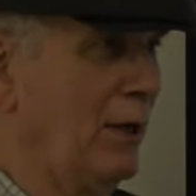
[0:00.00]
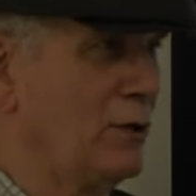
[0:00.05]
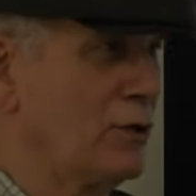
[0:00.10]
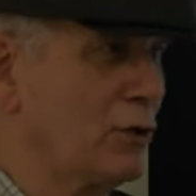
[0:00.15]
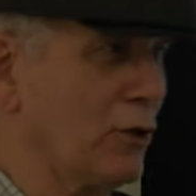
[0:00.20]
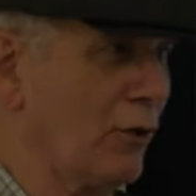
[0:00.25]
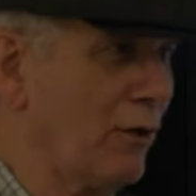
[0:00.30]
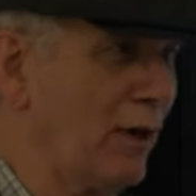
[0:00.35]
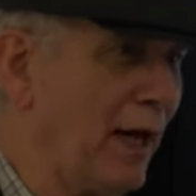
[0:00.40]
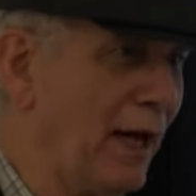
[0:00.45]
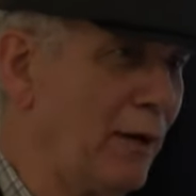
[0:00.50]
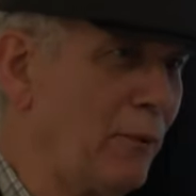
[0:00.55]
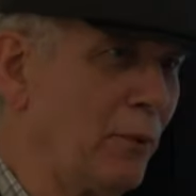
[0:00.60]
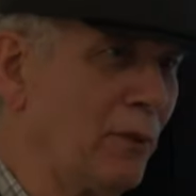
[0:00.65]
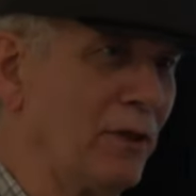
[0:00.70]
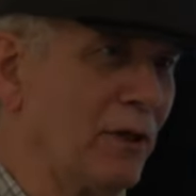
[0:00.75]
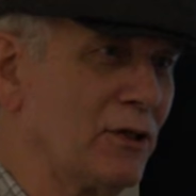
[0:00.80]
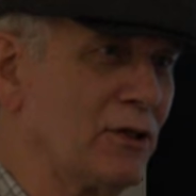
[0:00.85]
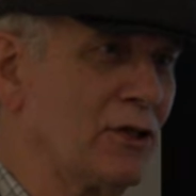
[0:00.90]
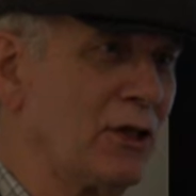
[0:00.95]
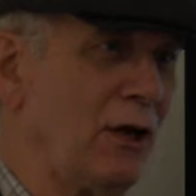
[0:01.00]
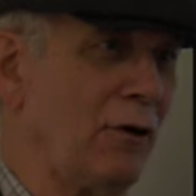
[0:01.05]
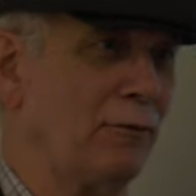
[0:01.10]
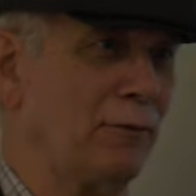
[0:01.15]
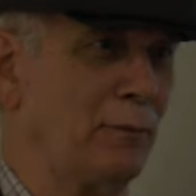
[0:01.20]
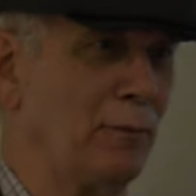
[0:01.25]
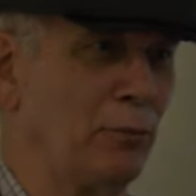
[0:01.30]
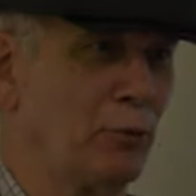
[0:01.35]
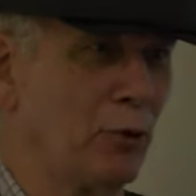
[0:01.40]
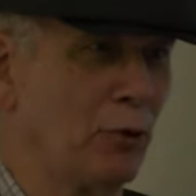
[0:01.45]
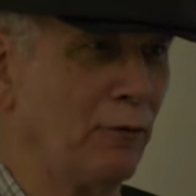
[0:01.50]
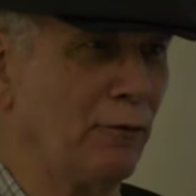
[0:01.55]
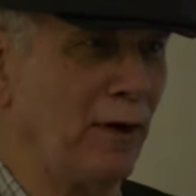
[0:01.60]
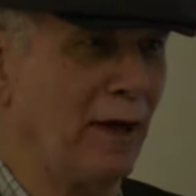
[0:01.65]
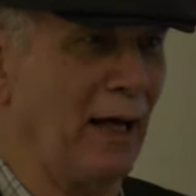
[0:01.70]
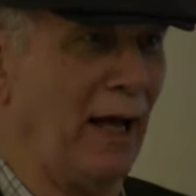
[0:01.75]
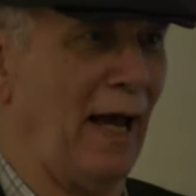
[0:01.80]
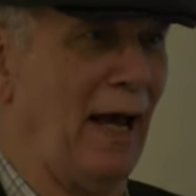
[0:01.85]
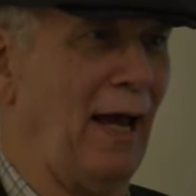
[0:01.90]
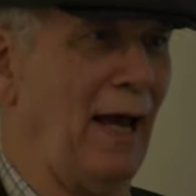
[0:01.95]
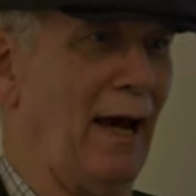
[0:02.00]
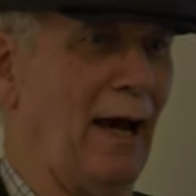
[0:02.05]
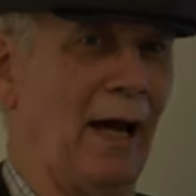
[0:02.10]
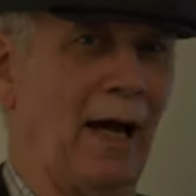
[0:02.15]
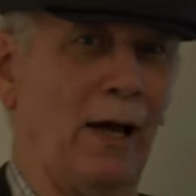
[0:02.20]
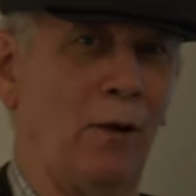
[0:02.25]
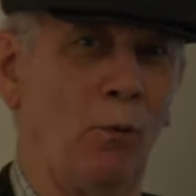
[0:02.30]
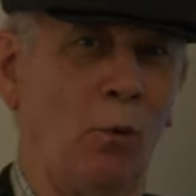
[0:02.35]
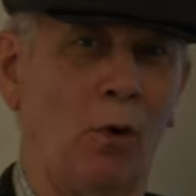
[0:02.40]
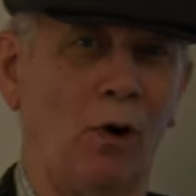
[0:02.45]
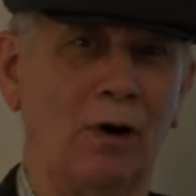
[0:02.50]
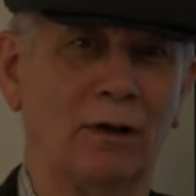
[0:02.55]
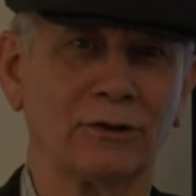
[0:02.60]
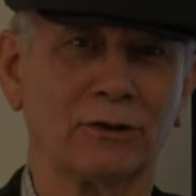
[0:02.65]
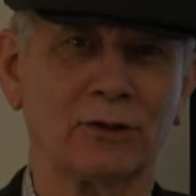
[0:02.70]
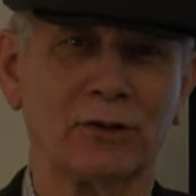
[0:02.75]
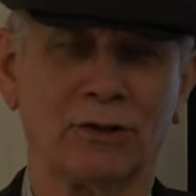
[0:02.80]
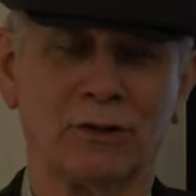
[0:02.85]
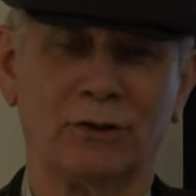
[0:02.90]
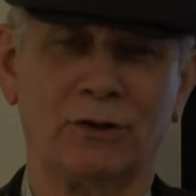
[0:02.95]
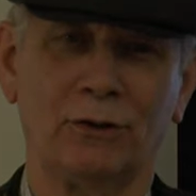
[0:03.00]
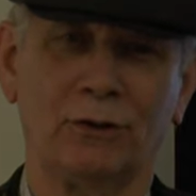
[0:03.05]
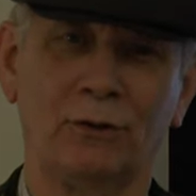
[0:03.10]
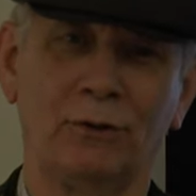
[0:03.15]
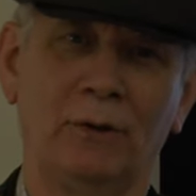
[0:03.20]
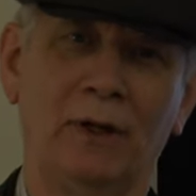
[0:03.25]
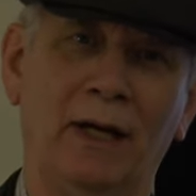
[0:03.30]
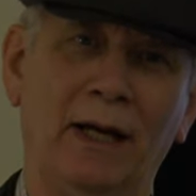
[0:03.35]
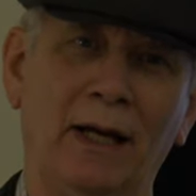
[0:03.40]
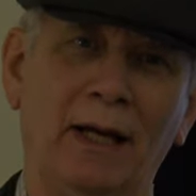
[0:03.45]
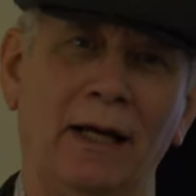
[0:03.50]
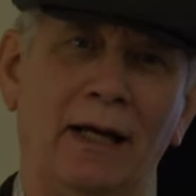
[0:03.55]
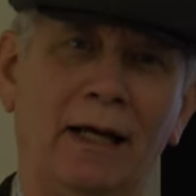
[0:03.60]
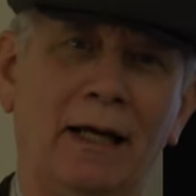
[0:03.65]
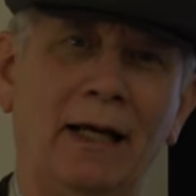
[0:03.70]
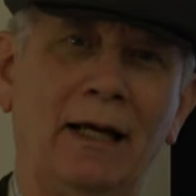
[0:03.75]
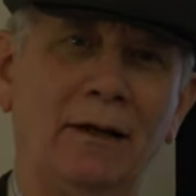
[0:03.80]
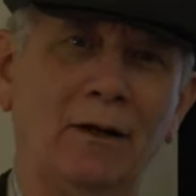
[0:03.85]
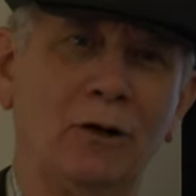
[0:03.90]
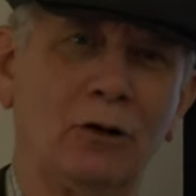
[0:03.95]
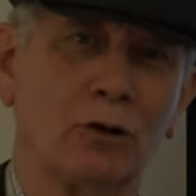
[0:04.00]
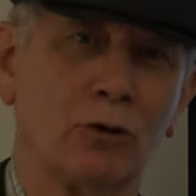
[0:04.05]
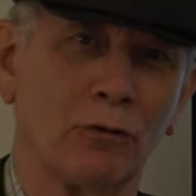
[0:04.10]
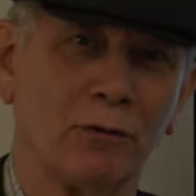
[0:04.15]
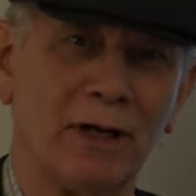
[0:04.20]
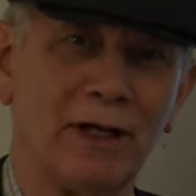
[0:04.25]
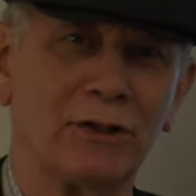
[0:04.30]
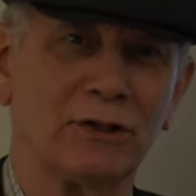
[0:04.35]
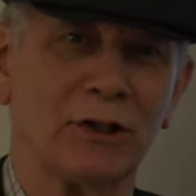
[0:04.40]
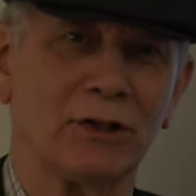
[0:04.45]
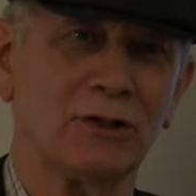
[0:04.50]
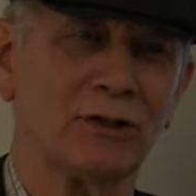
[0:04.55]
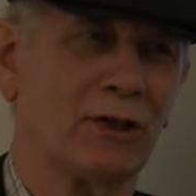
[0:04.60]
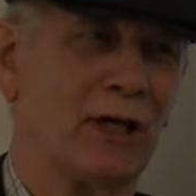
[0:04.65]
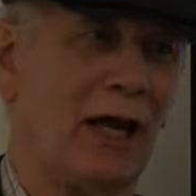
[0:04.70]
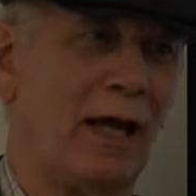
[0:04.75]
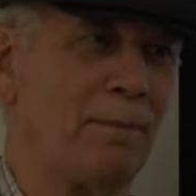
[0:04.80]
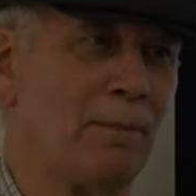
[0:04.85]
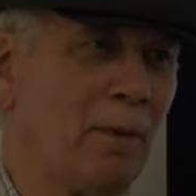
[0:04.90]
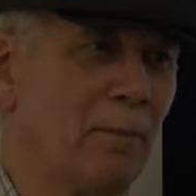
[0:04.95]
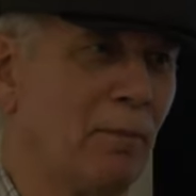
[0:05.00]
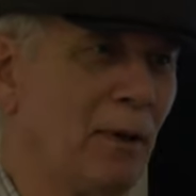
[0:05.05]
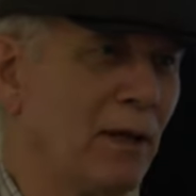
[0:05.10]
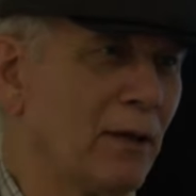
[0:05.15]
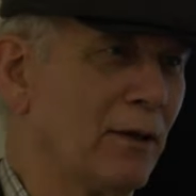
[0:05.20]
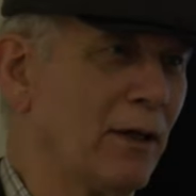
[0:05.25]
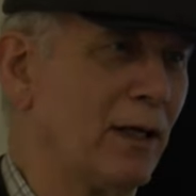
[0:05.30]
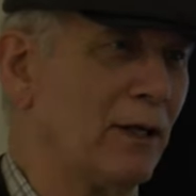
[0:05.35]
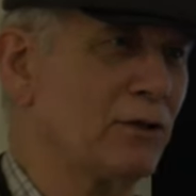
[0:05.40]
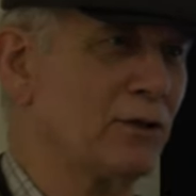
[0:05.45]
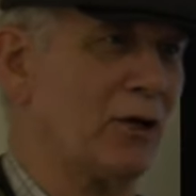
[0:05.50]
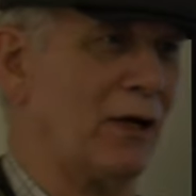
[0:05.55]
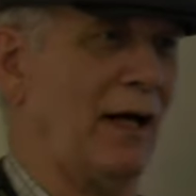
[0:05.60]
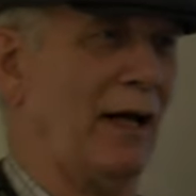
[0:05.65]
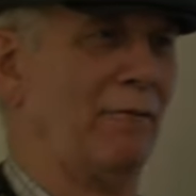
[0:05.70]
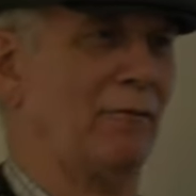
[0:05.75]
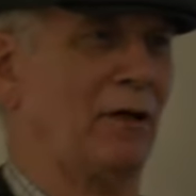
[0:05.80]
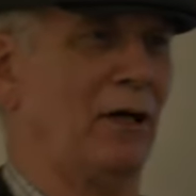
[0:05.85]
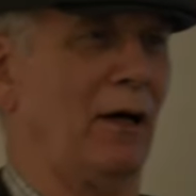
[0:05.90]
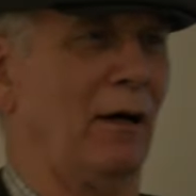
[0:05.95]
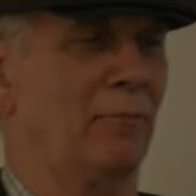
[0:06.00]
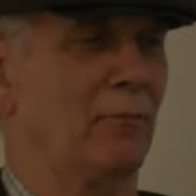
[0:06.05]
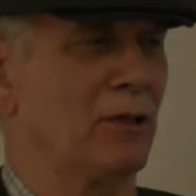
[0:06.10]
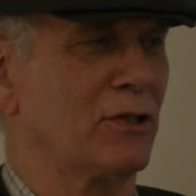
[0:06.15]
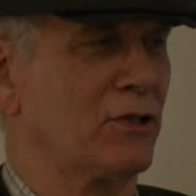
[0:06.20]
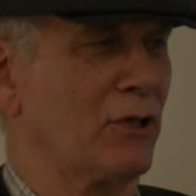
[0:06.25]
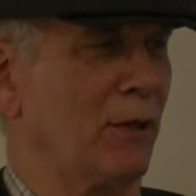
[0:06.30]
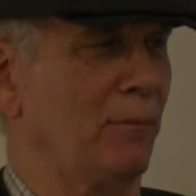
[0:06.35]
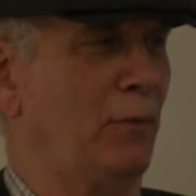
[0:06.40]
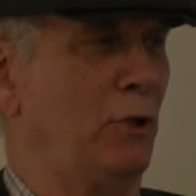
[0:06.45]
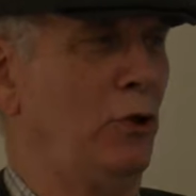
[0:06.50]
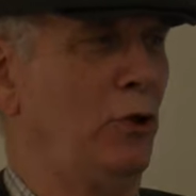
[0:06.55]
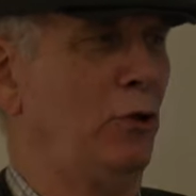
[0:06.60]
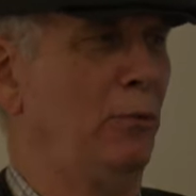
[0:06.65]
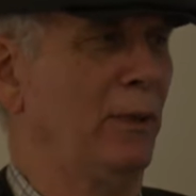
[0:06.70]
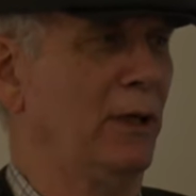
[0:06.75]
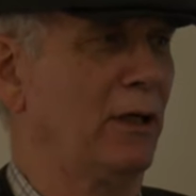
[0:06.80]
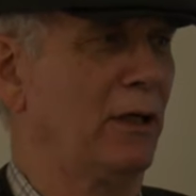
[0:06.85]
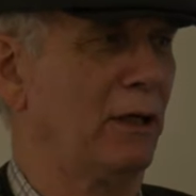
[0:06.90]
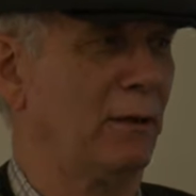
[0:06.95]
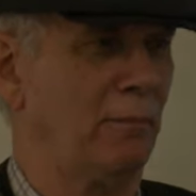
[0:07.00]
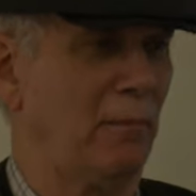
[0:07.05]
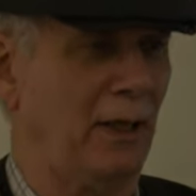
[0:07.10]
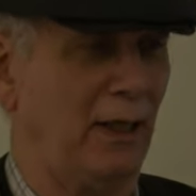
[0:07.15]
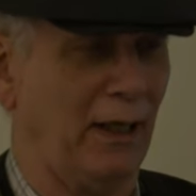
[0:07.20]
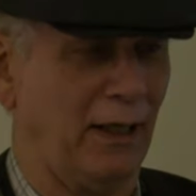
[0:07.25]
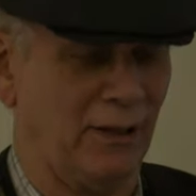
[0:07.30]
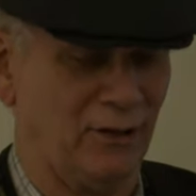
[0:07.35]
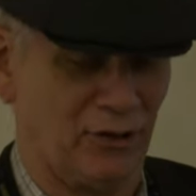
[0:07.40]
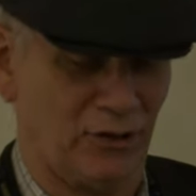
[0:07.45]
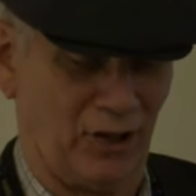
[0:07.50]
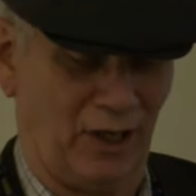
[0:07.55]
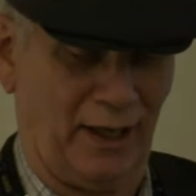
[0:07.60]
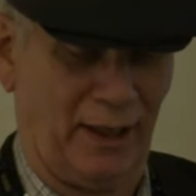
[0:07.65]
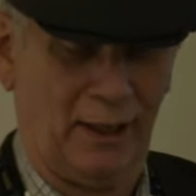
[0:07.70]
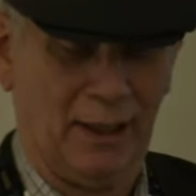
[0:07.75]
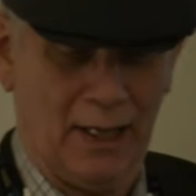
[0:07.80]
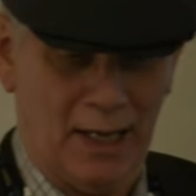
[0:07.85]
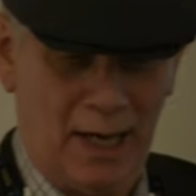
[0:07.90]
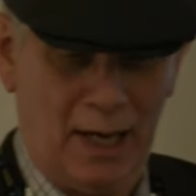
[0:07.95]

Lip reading: So like when the self-improving AI wants to increase its capabilities, it'll have to come to some human committee and say,